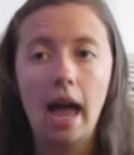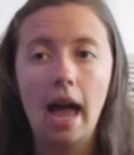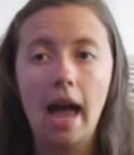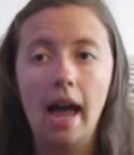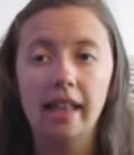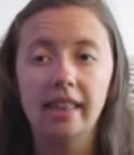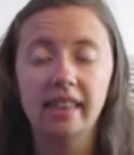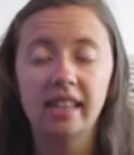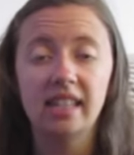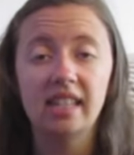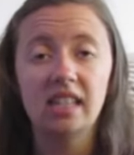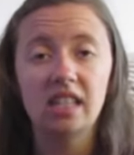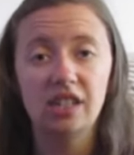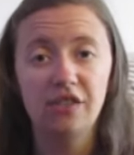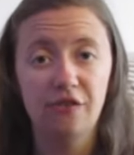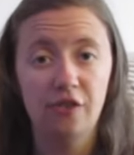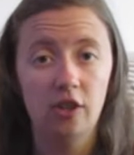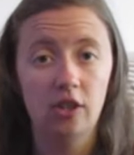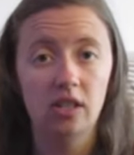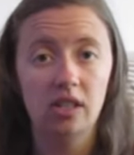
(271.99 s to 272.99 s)
And this is the
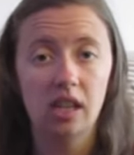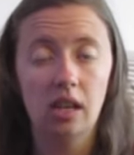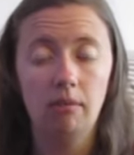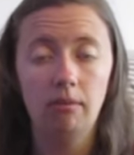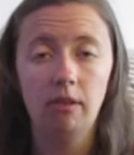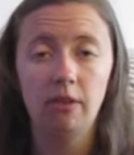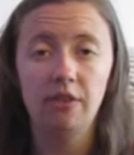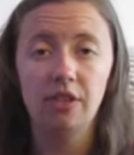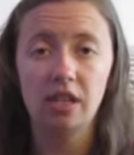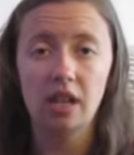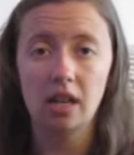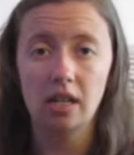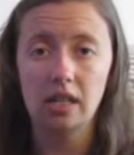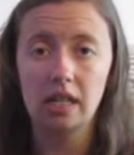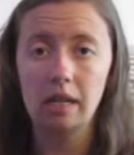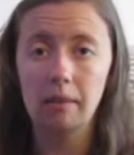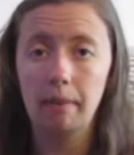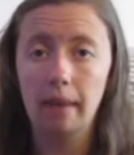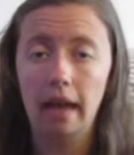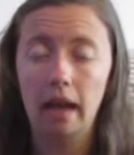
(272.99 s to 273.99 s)
first time they've
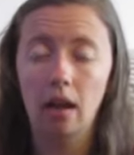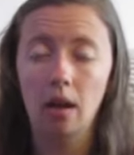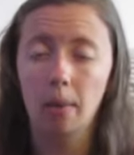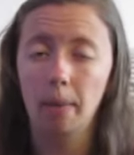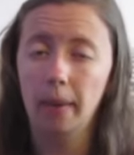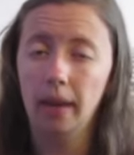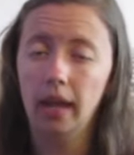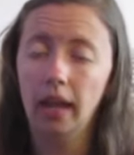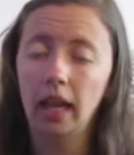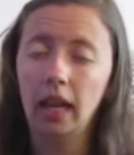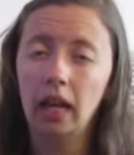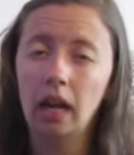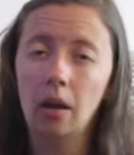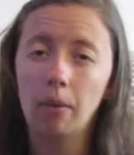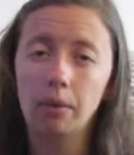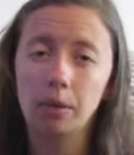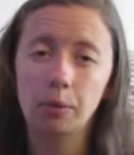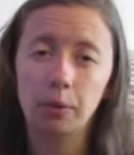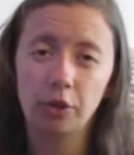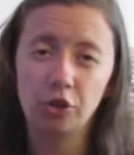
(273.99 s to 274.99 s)
started it back up again. I
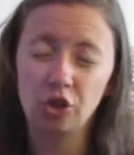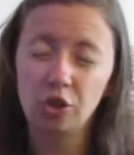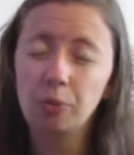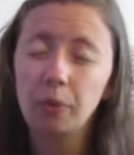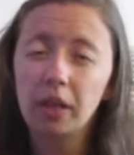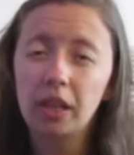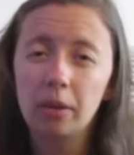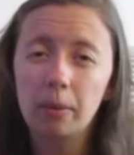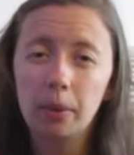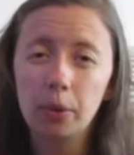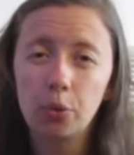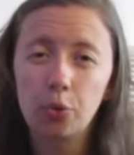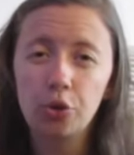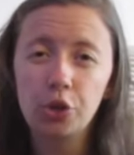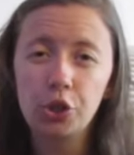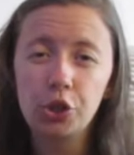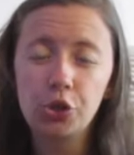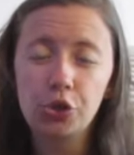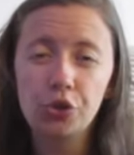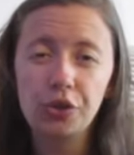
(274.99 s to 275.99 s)
was wondering when they were
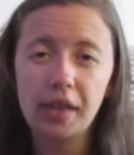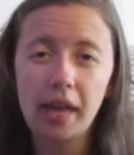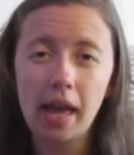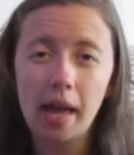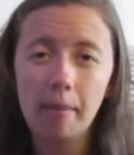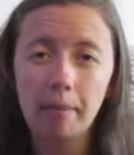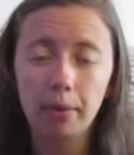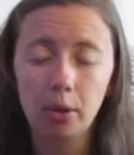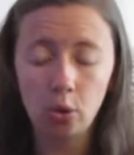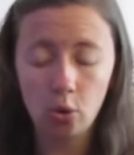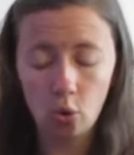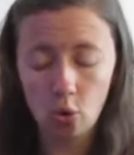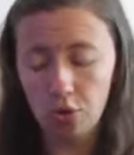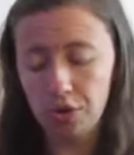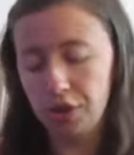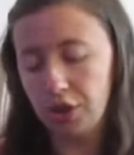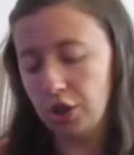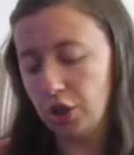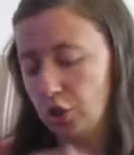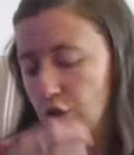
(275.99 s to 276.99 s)
going to do that
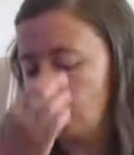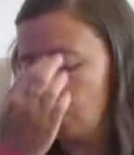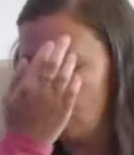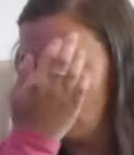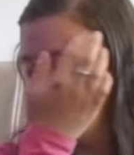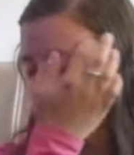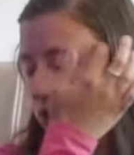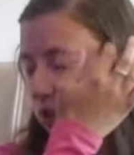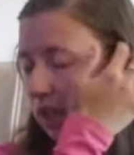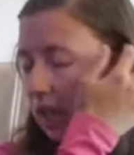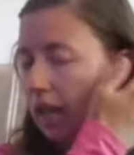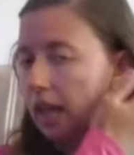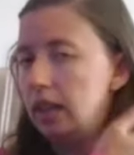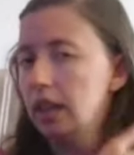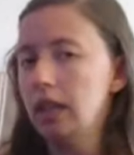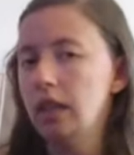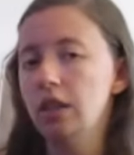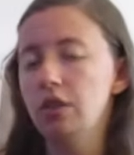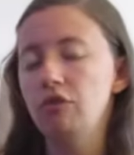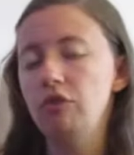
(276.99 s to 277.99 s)
because you do get
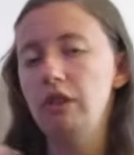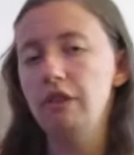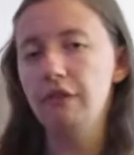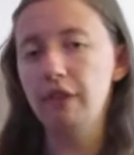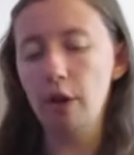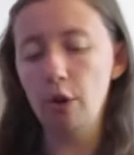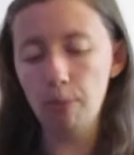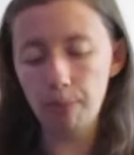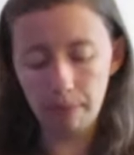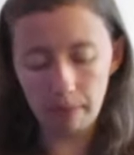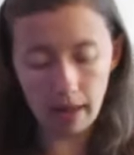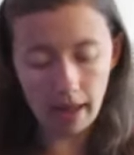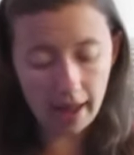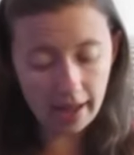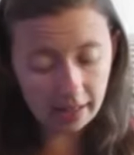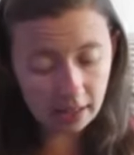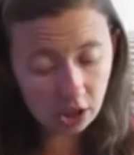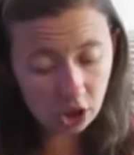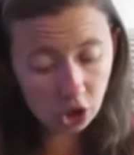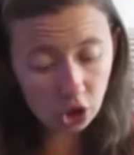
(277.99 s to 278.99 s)
like the refill.
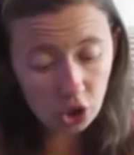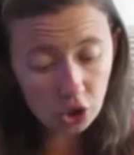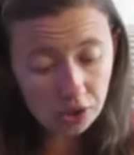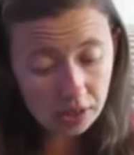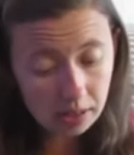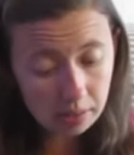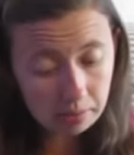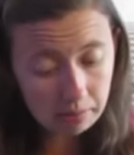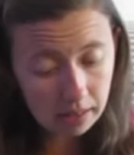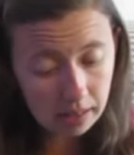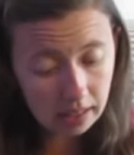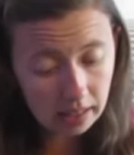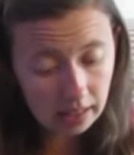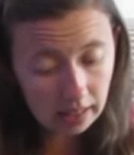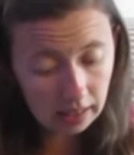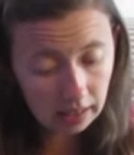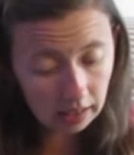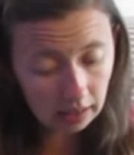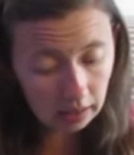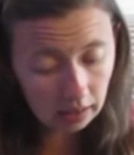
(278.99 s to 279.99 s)
Excuse
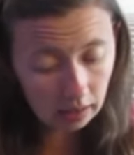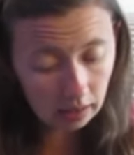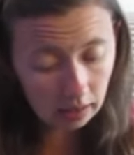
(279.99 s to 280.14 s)
me!